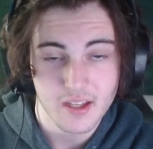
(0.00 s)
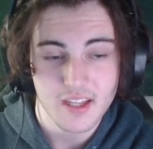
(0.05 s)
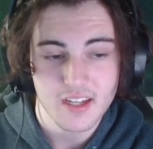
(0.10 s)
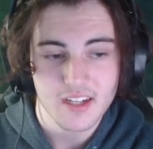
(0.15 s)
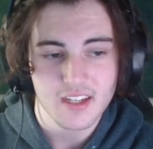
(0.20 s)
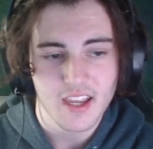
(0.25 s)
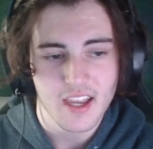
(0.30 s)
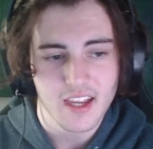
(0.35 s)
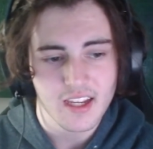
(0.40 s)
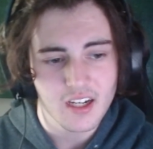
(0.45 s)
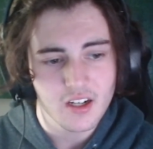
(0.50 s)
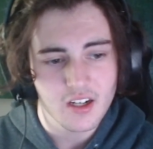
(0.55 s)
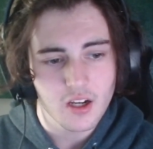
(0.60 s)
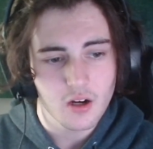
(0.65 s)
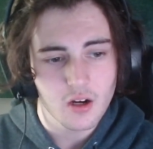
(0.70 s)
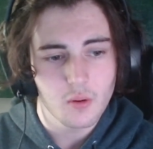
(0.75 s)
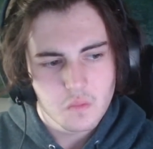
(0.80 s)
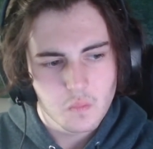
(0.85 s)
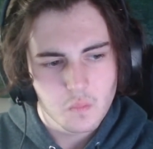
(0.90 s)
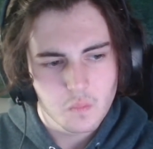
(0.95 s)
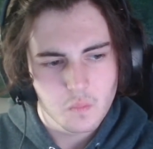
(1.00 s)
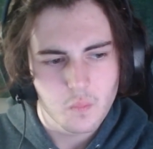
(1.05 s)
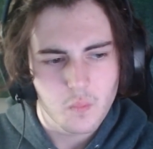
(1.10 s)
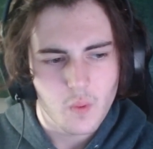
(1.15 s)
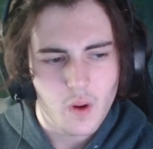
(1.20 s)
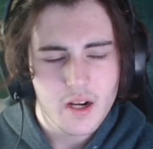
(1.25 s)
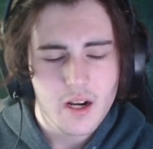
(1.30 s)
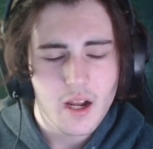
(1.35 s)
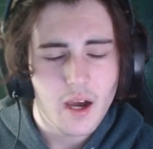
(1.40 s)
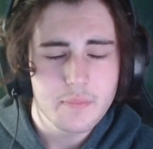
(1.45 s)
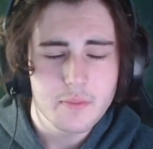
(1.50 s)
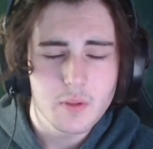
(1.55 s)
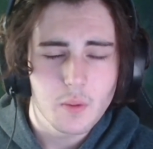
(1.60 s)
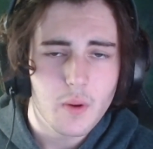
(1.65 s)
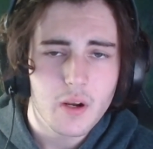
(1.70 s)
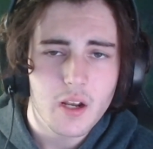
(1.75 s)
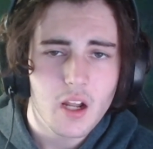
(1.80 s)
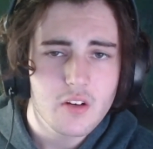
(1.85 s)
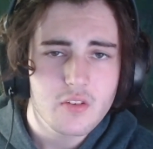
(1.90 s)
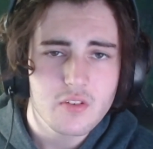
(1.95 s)
It can go up to
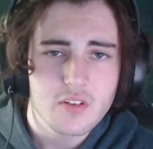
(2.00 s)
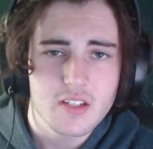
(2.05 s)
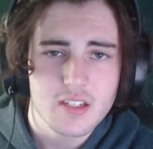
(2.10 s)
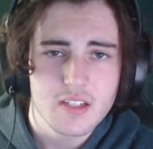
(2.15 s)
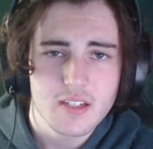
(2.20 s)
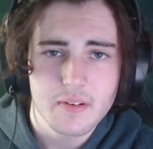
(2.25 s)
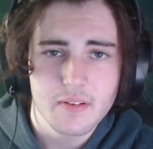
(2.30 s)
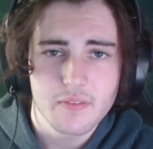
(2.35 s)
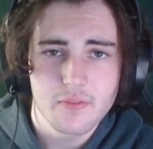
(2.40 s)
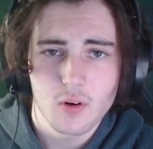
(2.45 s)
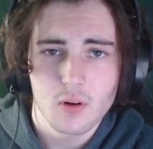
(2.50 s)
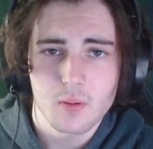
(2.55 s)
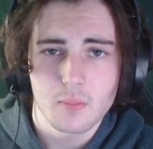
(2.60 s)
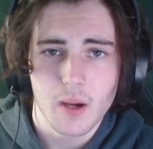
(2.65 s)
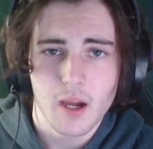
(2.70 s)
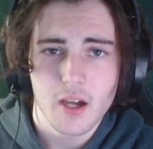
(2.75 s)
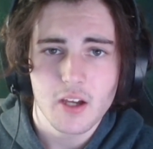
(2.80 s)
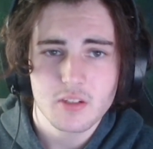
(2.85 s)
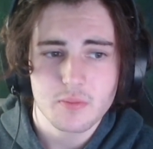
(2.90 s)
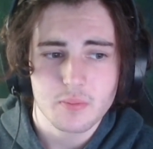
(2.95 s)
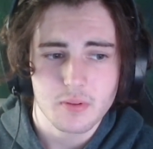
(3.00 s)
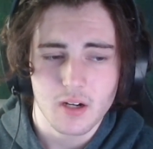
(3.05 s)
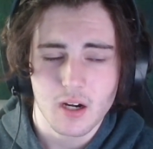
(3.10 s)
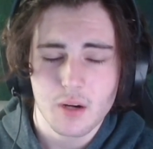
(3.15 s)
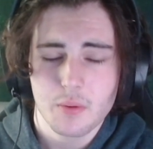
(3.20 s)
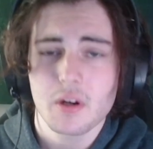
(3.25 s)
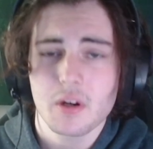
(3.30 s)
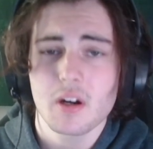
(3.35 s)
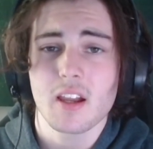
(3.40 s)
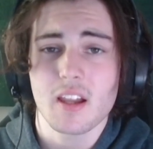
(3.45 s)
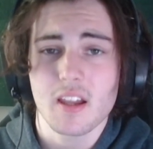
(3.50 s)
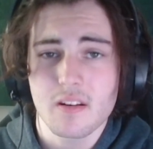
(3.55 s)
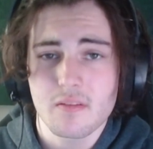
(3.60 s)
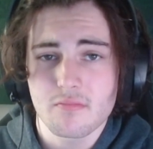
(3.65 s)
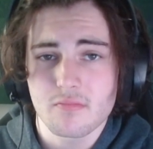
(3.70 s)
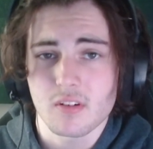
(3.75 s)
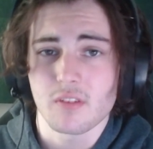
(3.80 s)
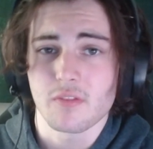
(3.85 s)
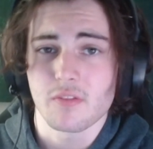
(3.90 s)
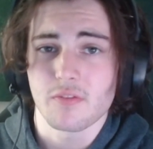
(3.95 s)
174 miles per hour
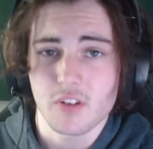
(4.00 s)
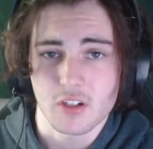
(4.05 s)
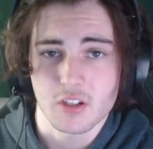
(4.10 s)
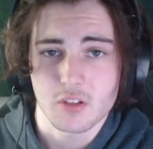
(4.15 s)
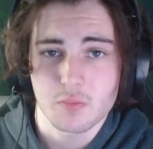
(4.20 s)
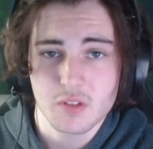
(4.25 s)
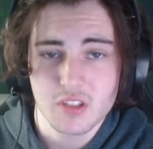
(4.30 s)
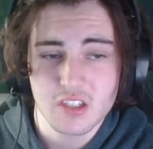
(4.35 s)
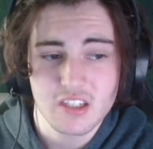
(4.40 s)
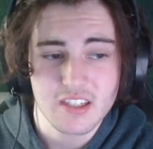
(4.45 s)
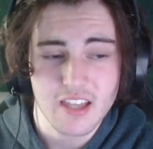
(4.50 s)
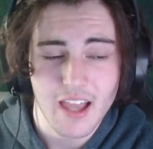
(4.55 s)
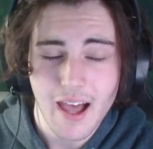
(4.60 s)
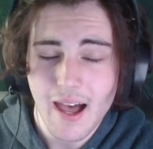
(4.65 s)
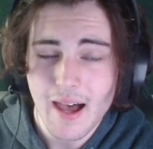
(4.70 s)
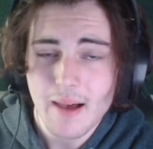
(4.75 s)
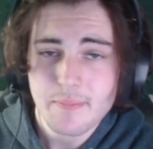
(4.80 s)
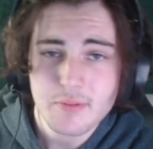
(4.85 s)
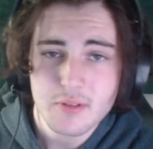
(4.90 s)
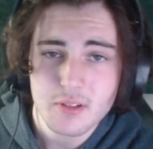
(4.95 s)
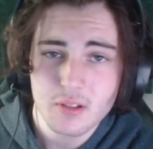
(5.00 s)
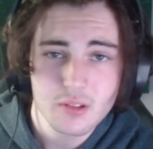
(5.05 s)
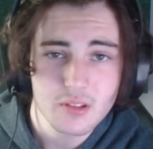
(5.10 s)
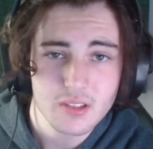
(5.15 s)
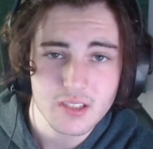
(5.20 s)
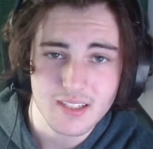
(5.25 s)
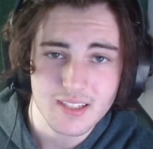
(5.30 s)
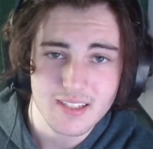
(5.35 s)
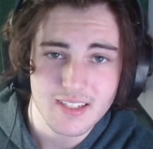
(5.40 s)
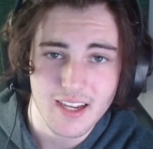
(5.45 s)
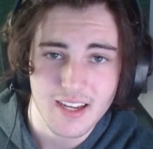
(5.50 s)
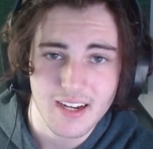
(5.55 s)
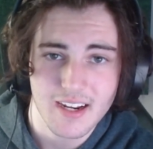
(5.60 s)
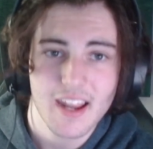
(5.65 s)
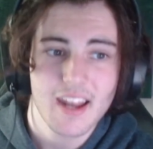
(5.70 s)
in reverse, which is absolutely insane.